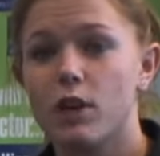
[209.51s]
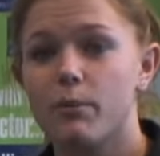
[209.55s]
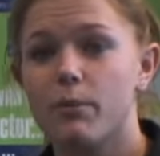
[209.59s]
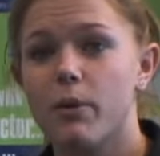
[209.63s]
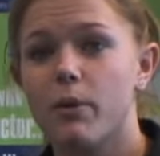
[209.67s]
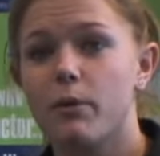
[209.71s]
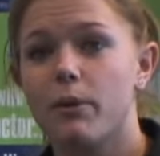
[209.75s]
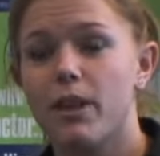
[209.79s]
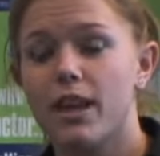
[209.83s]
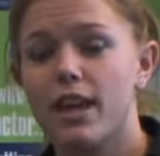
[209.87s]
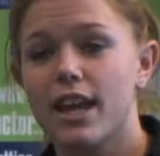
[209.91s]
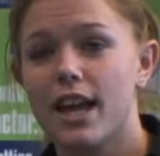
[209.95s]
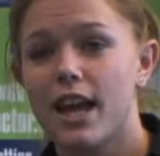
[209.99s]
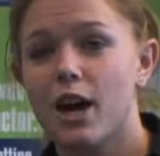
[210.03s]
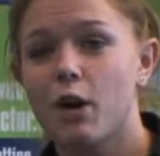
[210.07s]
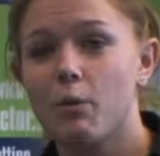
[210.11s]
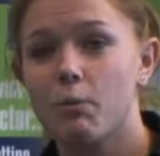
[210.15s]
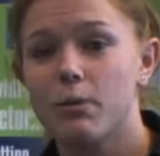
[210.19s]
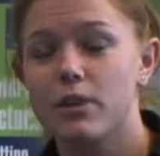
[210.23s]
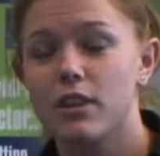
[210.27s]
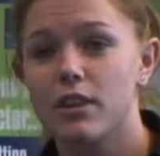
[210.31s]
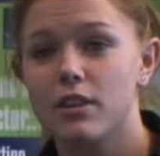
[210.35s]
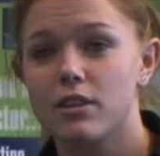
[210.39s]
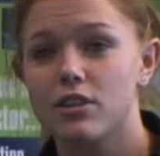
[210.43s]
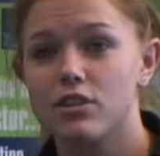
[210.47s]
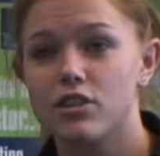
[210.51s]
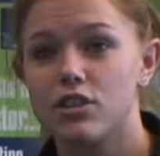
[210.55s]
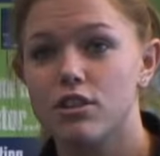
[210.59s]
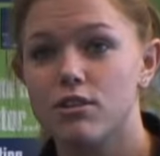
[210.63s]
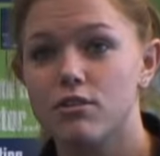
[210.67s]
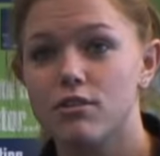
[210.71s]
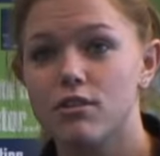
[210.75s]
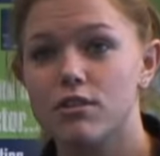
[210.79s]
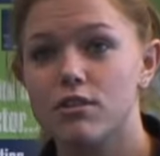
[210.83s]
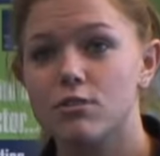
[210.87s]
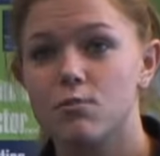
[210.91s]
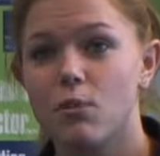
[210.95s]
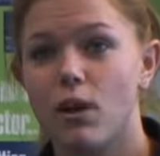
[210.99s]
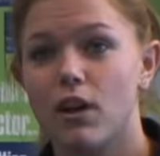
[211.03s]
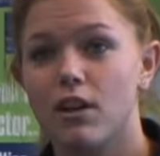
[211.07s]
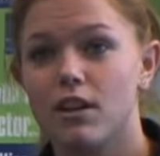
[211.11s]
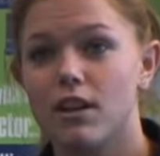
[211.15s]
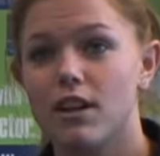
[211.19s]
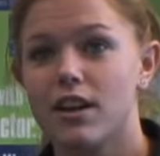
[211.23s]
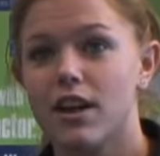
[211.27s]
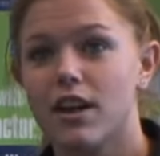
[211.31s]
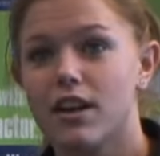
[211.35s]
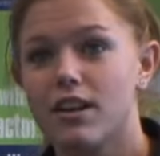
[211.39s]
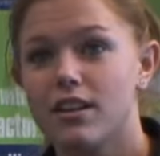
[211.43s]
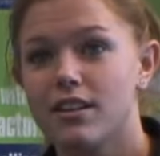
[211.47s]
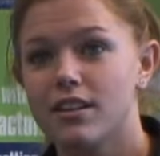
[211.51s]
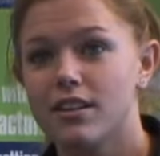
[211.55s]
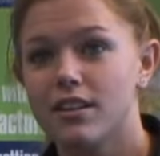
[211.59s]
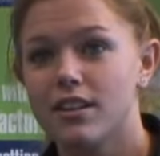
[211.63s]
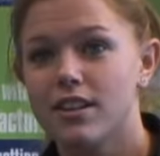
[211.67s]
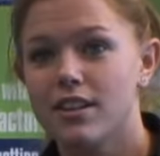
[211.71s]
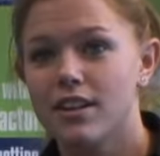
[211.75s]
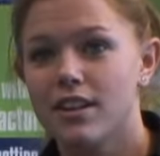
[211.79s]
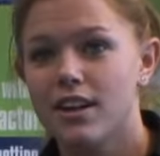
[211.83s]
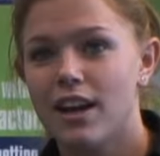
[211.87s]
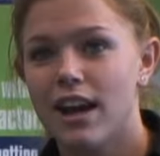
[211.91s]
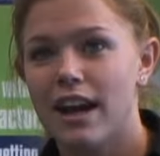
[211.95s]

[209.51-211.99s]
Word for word: about like helping the students while you can and